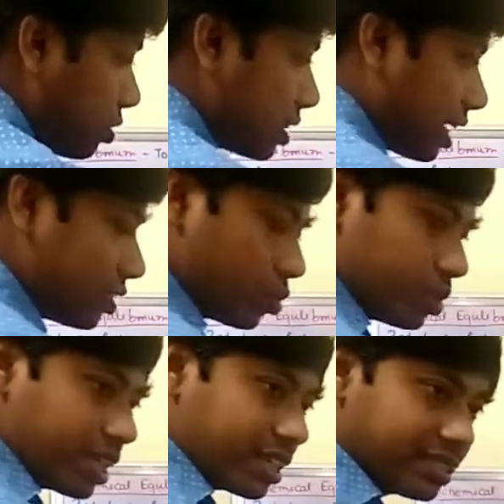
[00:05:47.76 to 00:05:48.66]
because there is no
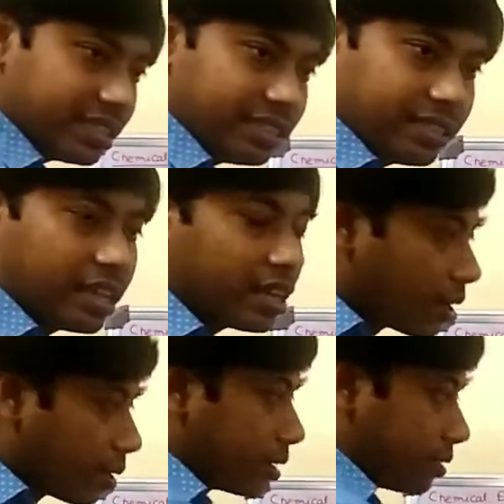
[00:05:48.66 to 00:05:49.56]
reaction,
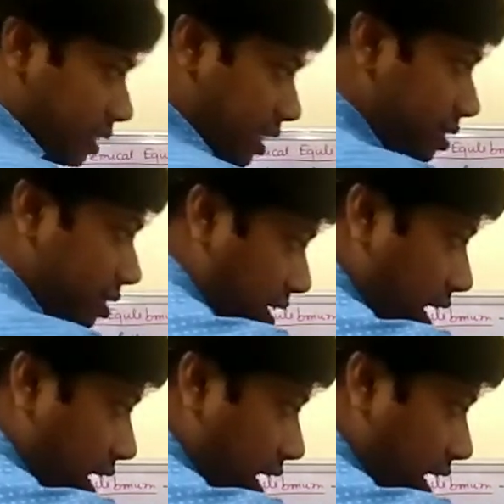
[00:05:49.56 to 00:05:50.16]
just